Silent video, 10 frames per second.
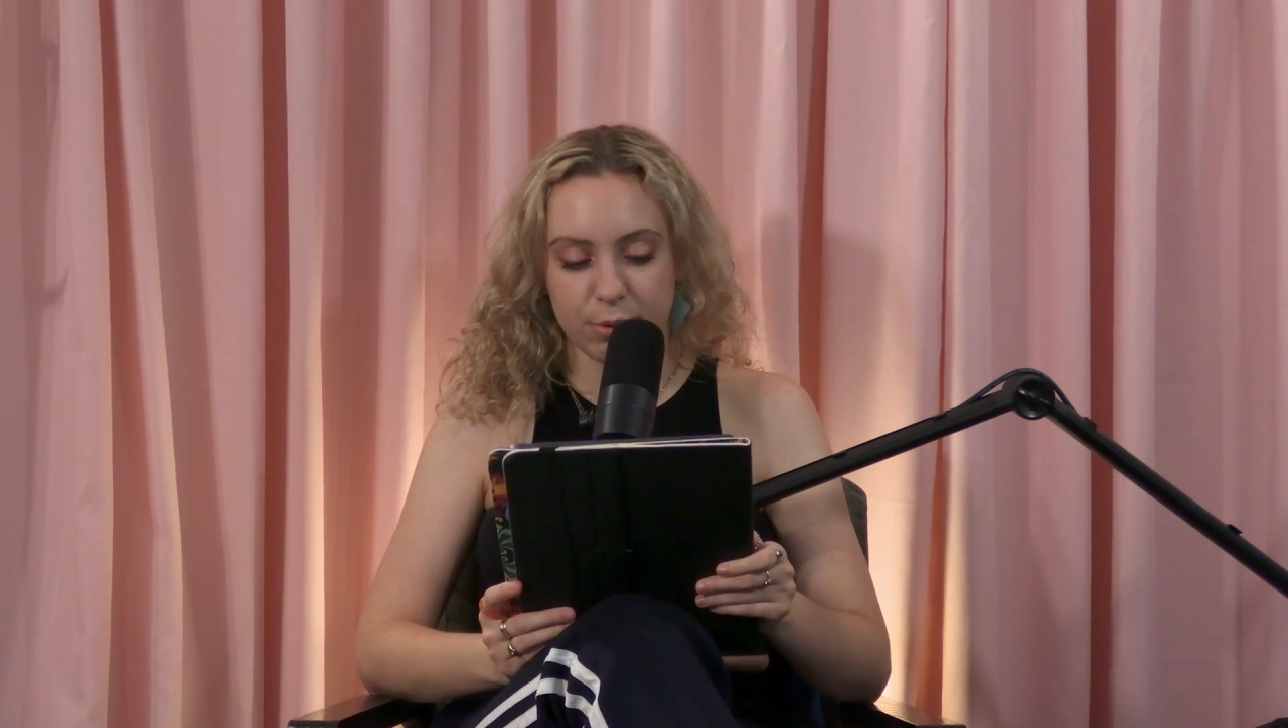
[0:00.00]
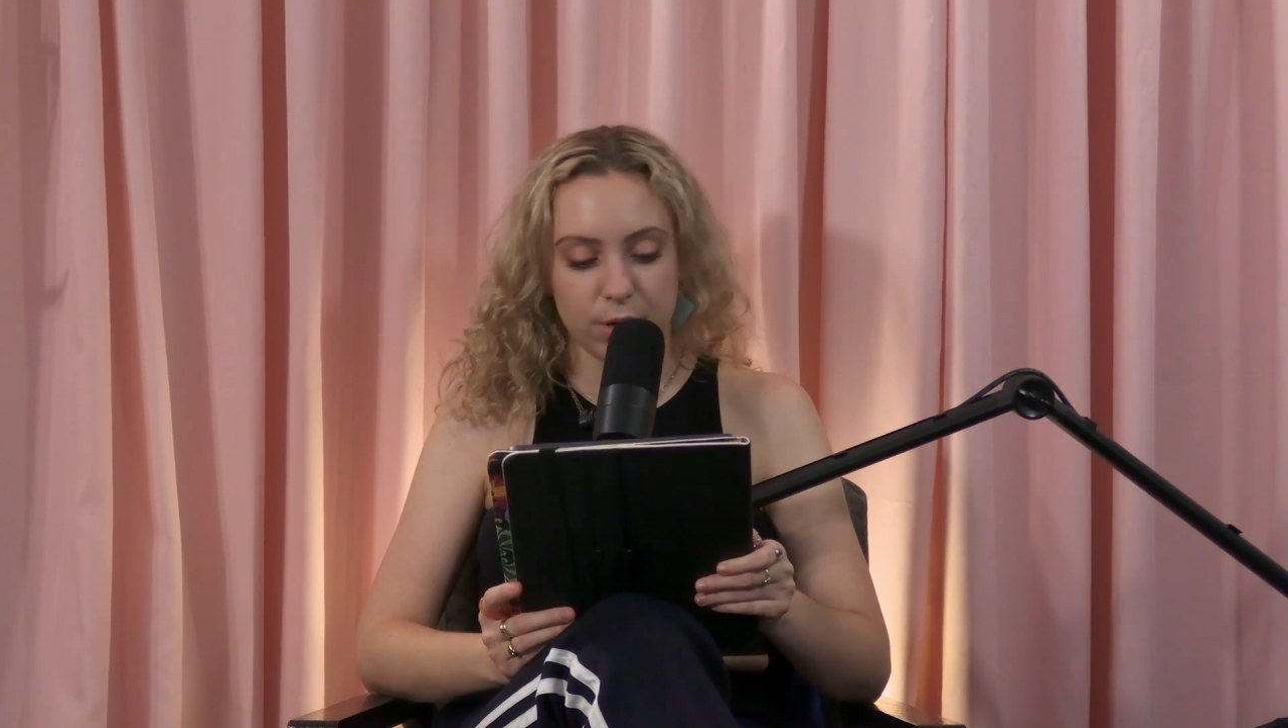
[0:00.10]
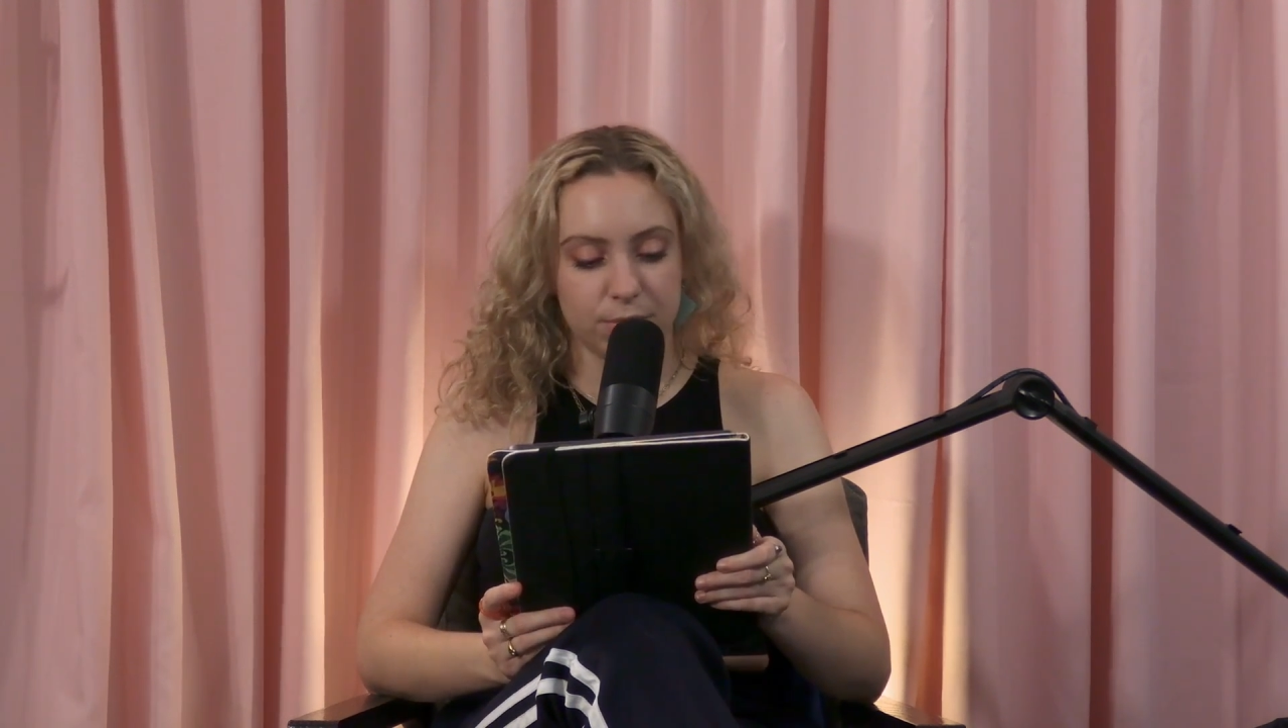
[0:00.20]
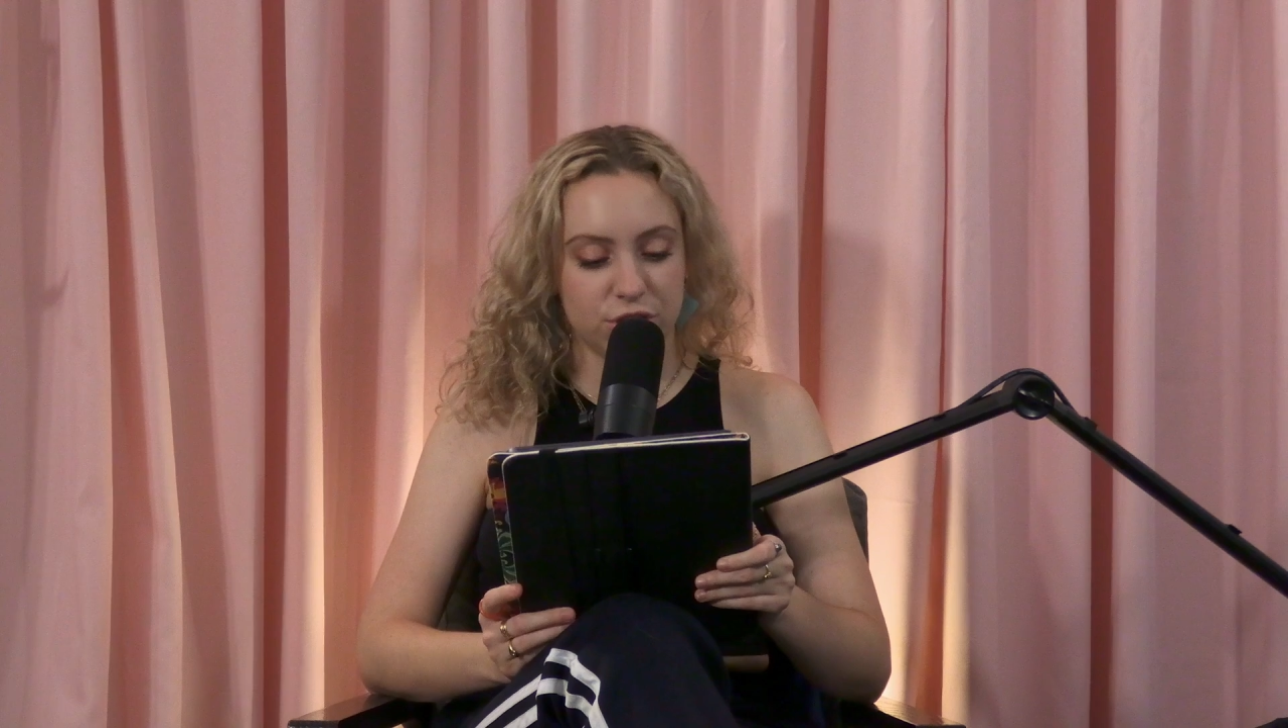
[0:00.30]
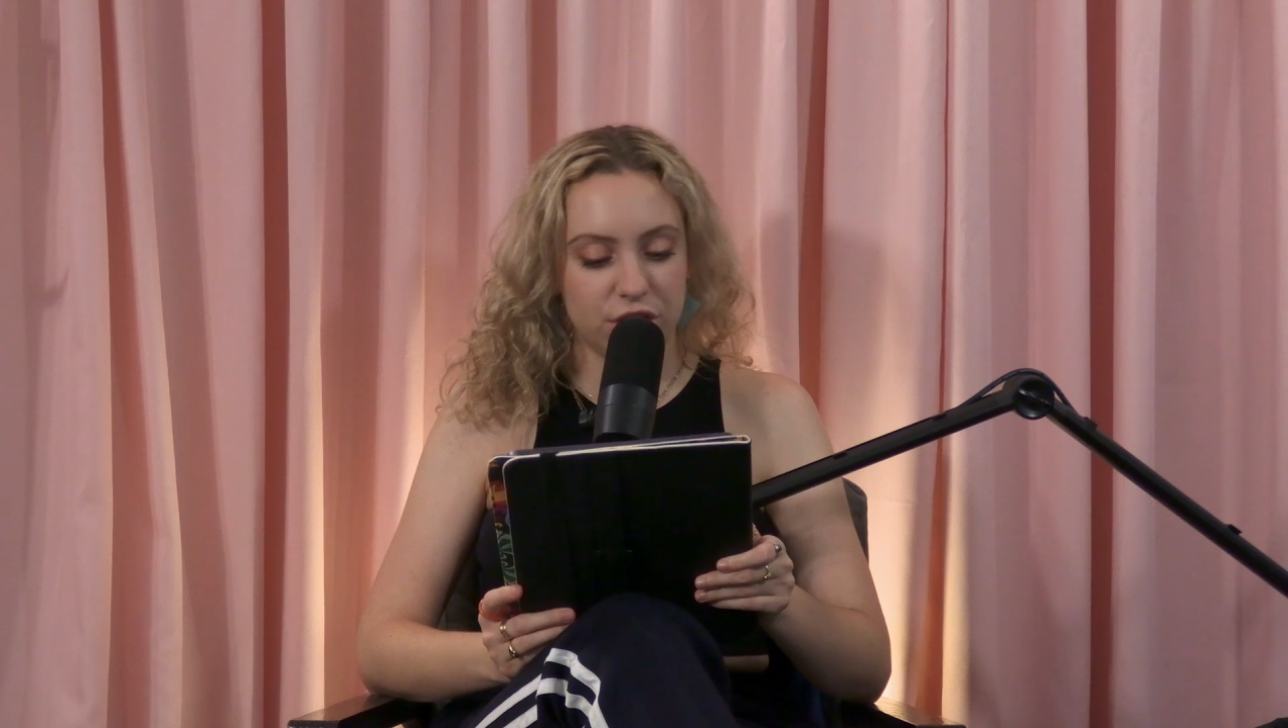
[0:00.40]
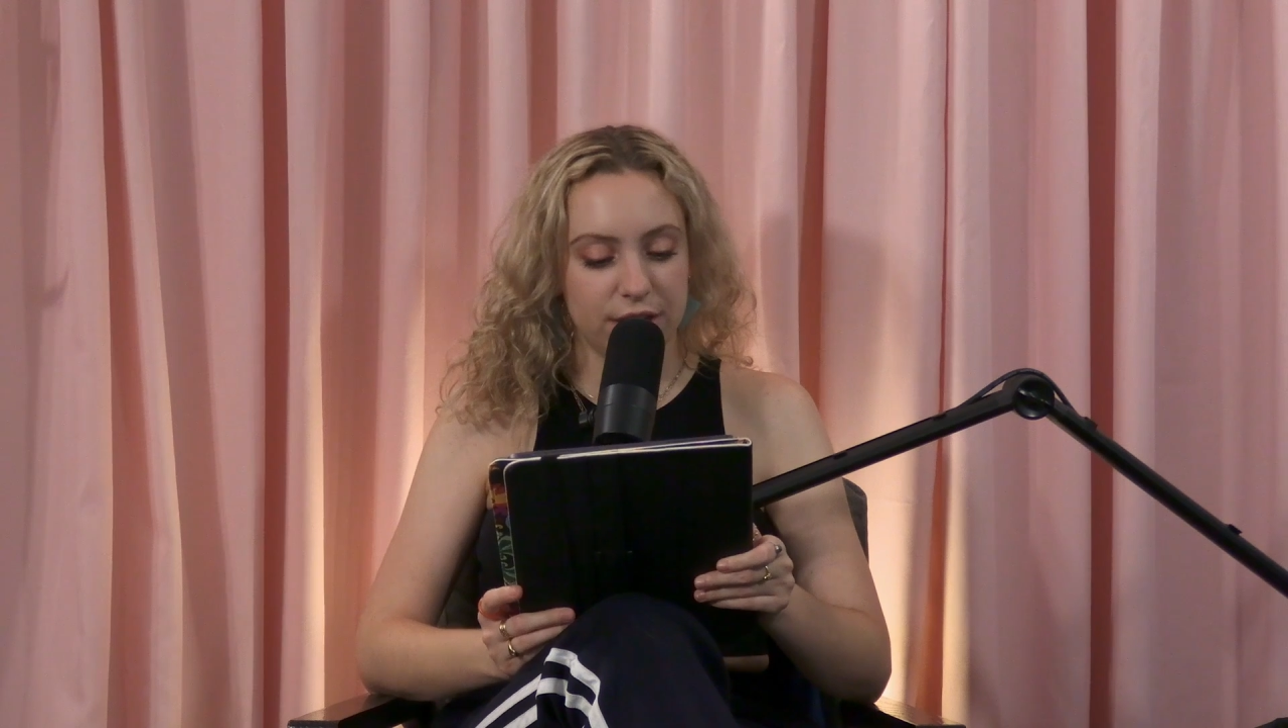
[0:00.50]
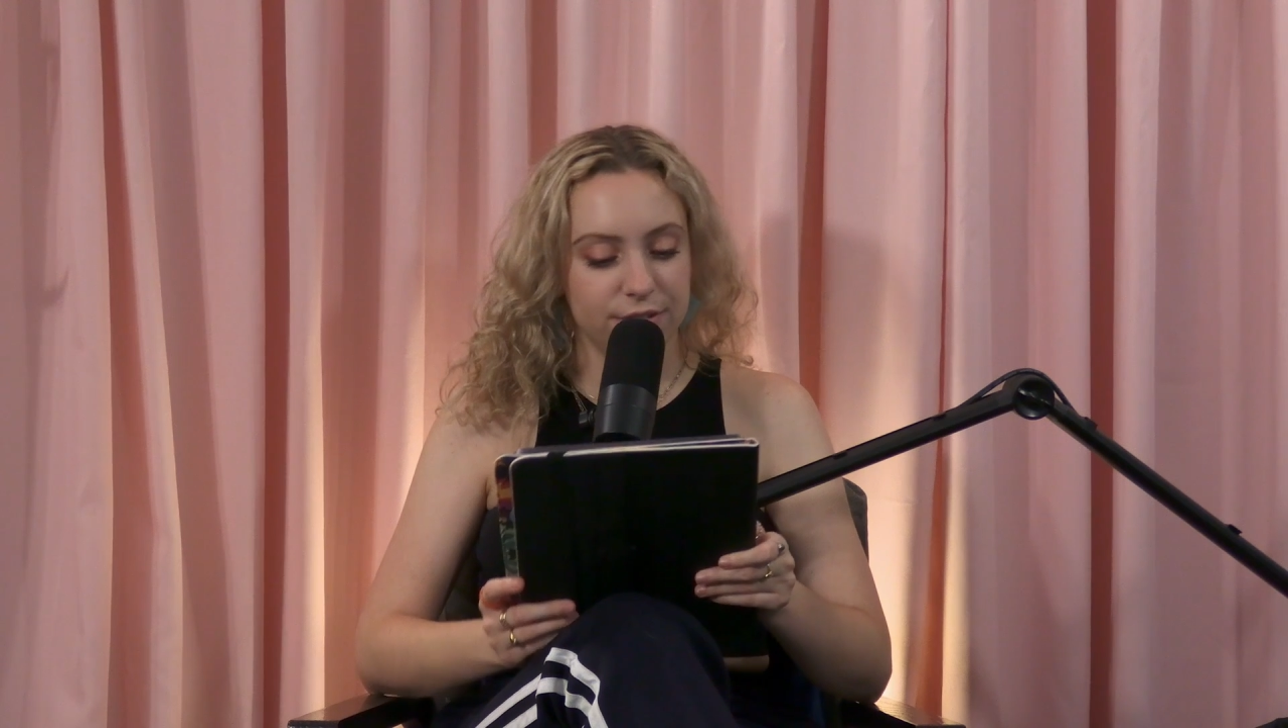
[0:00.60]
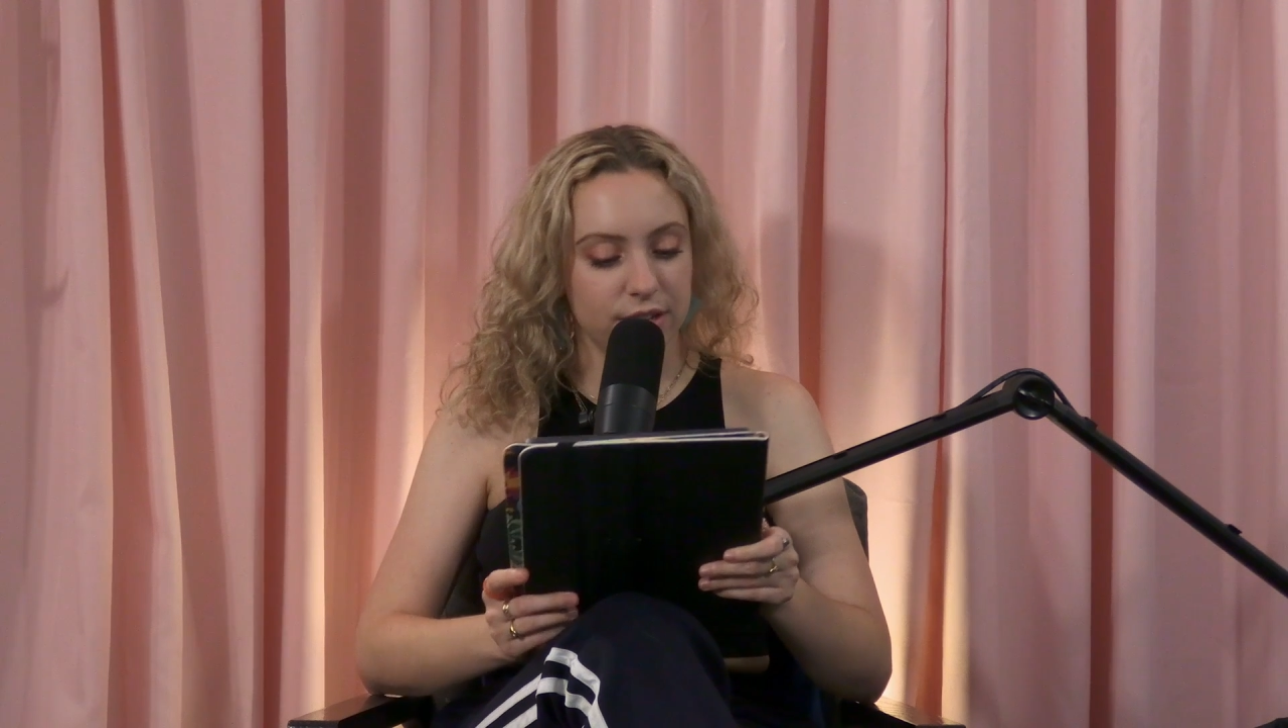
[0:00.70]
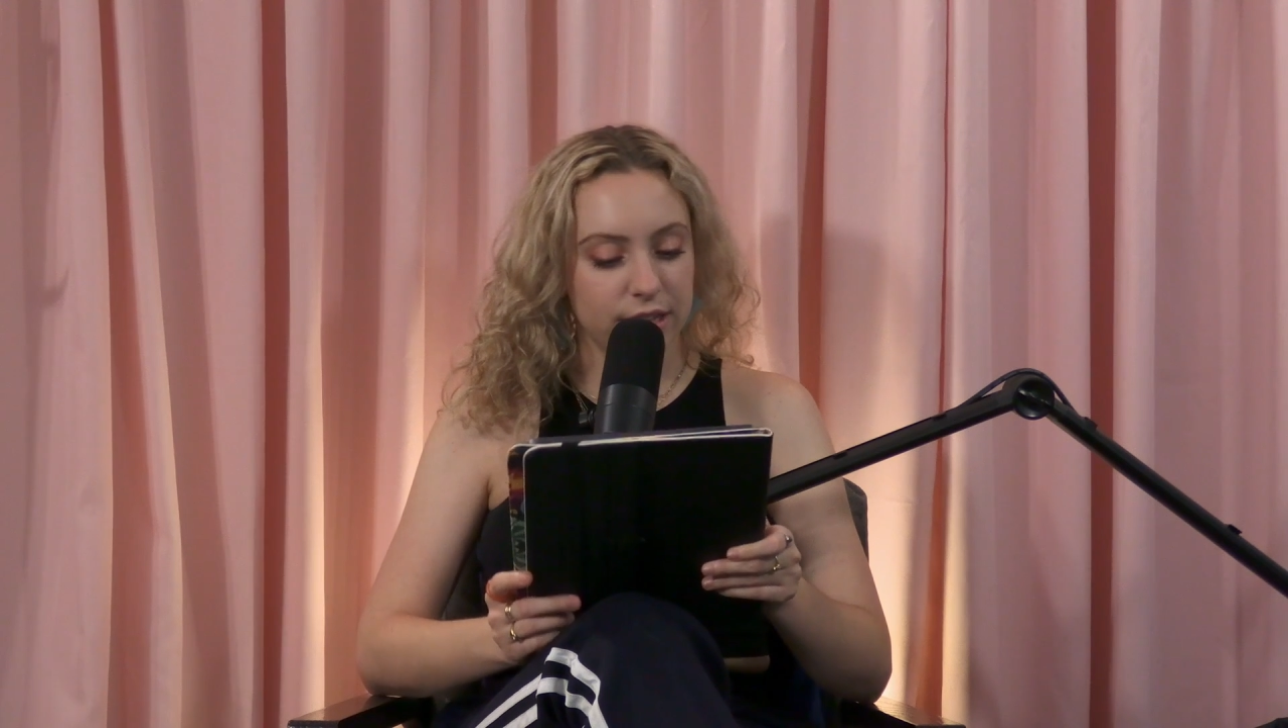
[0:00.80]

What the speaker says: put up the chain